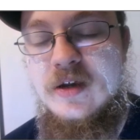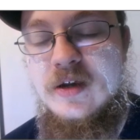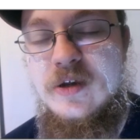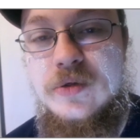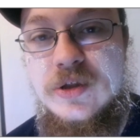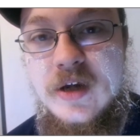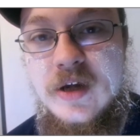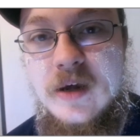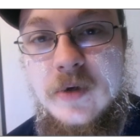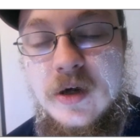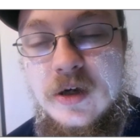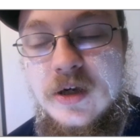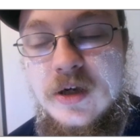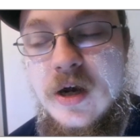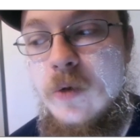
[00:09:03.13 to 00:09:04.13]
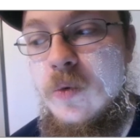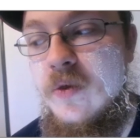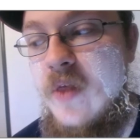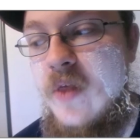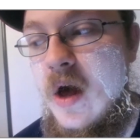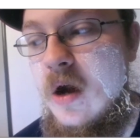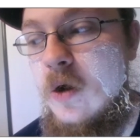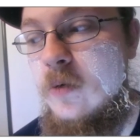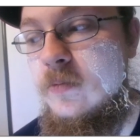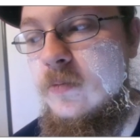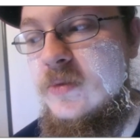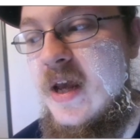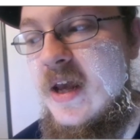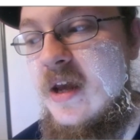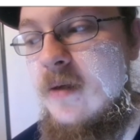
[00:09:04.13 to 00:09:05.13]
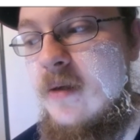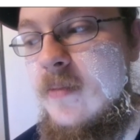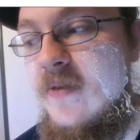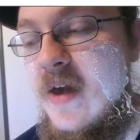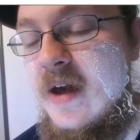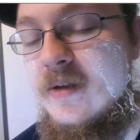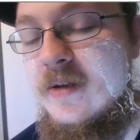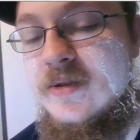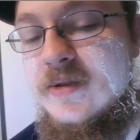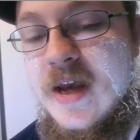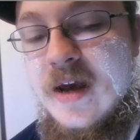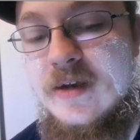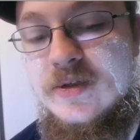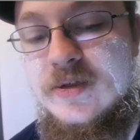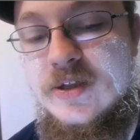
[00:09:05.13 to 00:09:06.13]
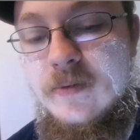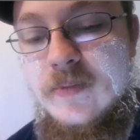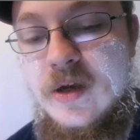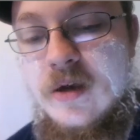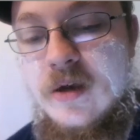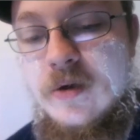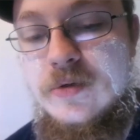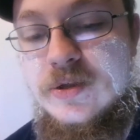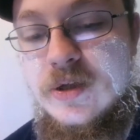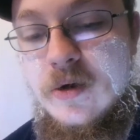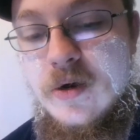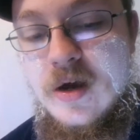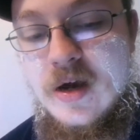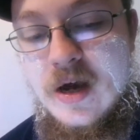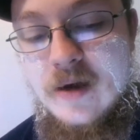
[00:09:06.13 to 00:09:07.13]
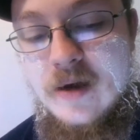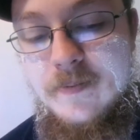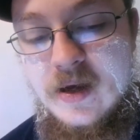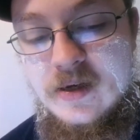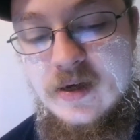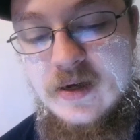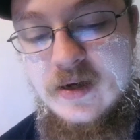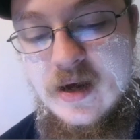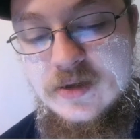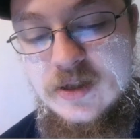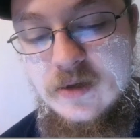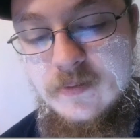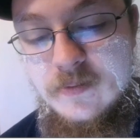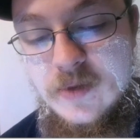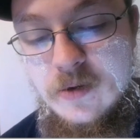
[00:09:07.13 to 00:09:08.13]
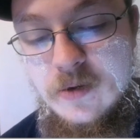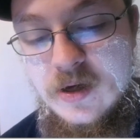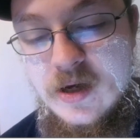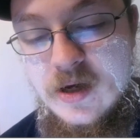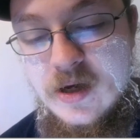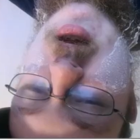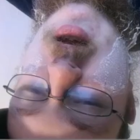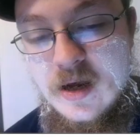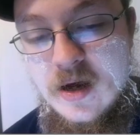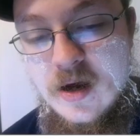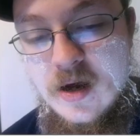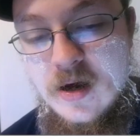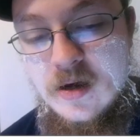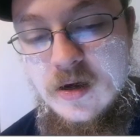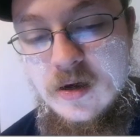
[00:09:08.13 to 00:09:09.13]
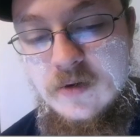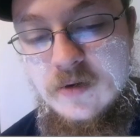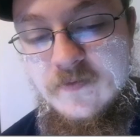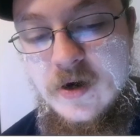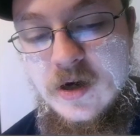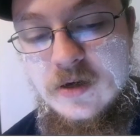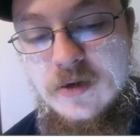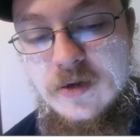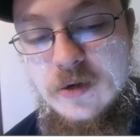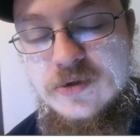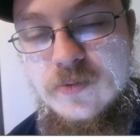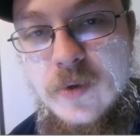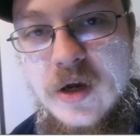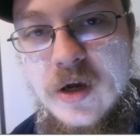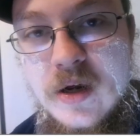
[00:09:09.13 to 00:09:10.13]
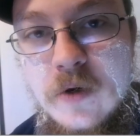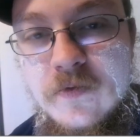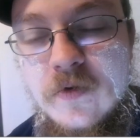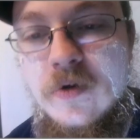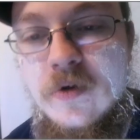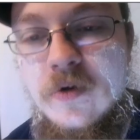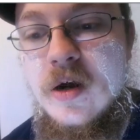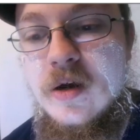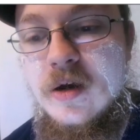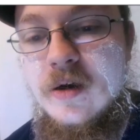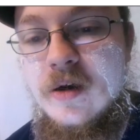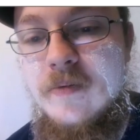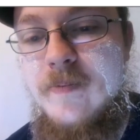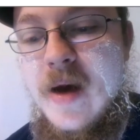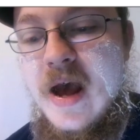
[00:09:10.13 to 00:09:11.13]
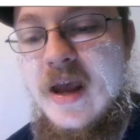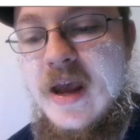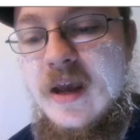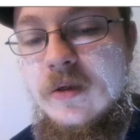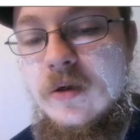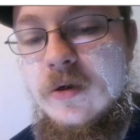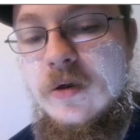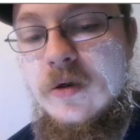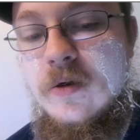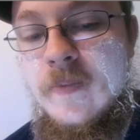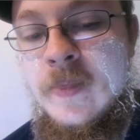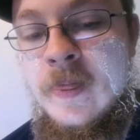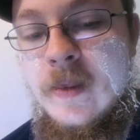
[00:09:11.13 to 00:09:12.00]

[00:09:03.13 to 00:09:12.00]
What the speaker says: I usually am going to go with the home team, and that's SMU. So I'm picking SMU to get a very close win over Baylor.